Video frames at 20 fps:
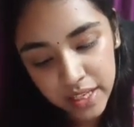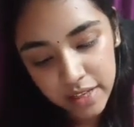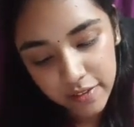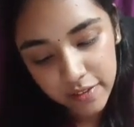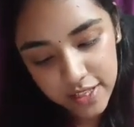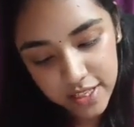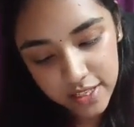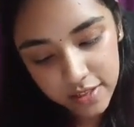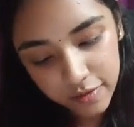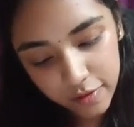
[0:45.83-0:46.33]

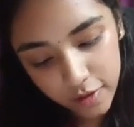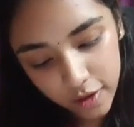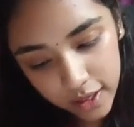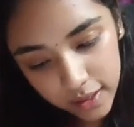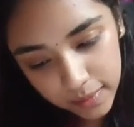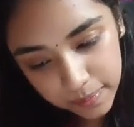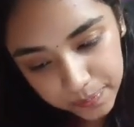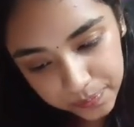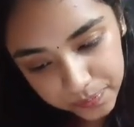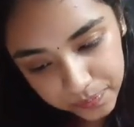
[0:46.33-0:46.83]
First of
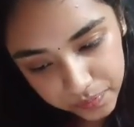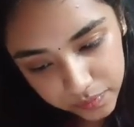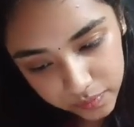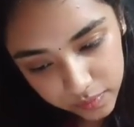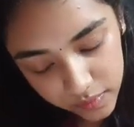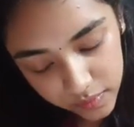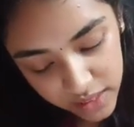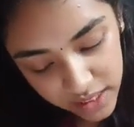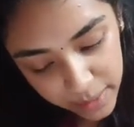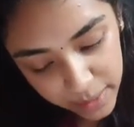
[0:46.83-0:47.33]
all,
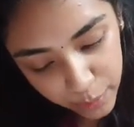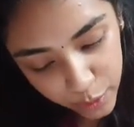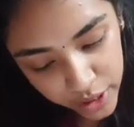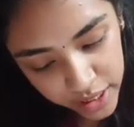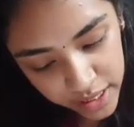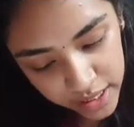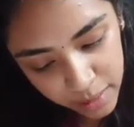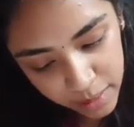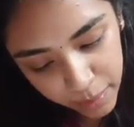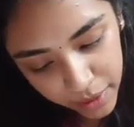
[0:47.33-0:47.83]

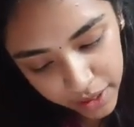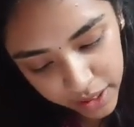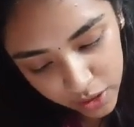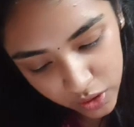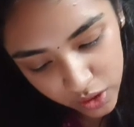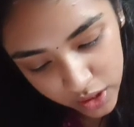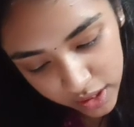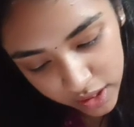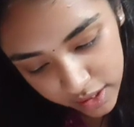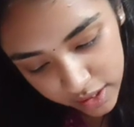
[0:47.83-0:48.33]
in the
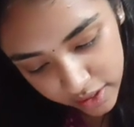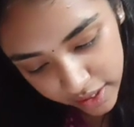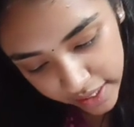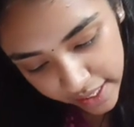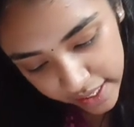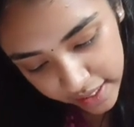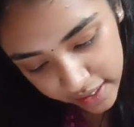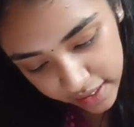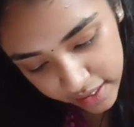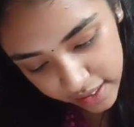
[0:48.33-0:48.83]
particular
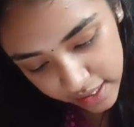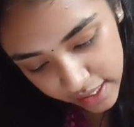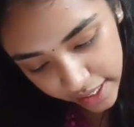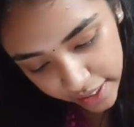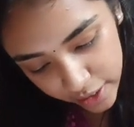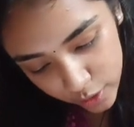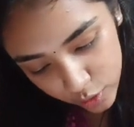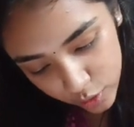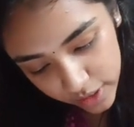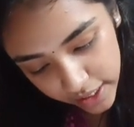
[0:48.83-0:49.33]
triangle, I
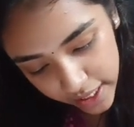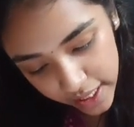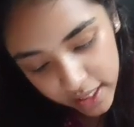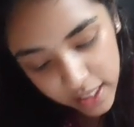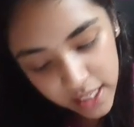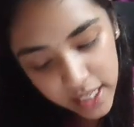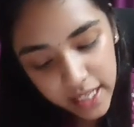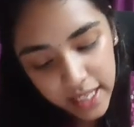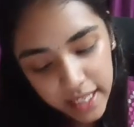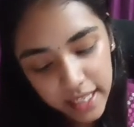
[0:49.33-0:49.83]
know that
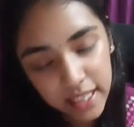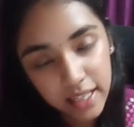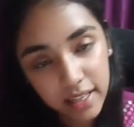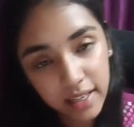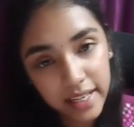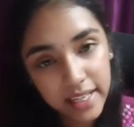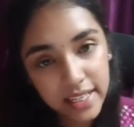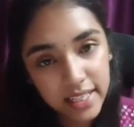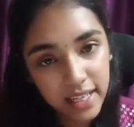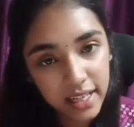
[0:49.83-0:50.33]
in the
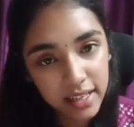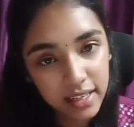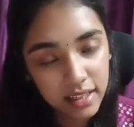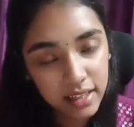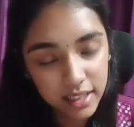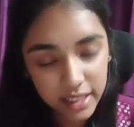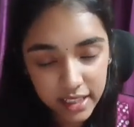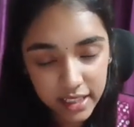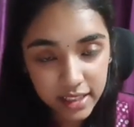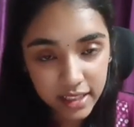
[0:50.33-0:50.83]

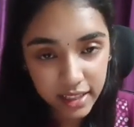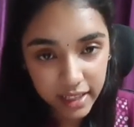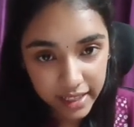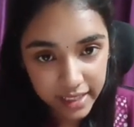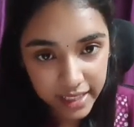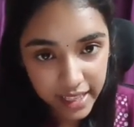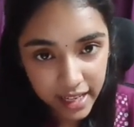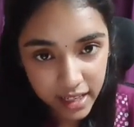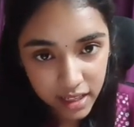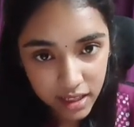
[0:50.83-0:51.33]

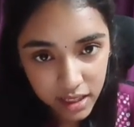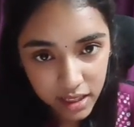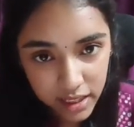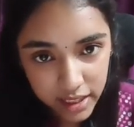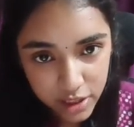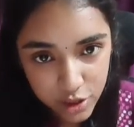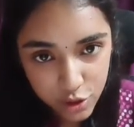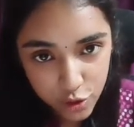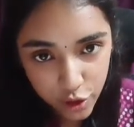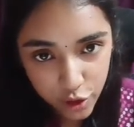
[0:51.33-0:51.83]
rectangle, it
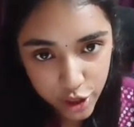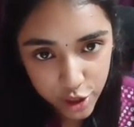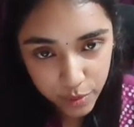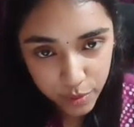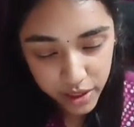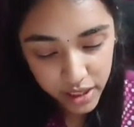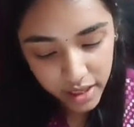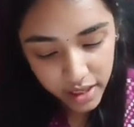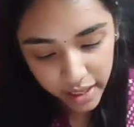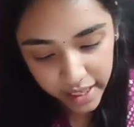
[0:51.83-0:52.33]
is going to
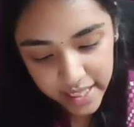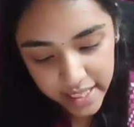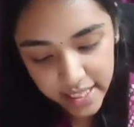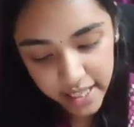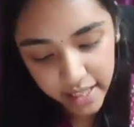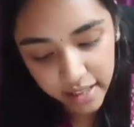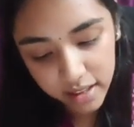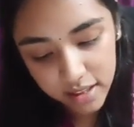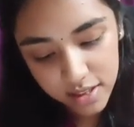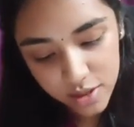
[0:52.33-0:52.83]
be a right angle.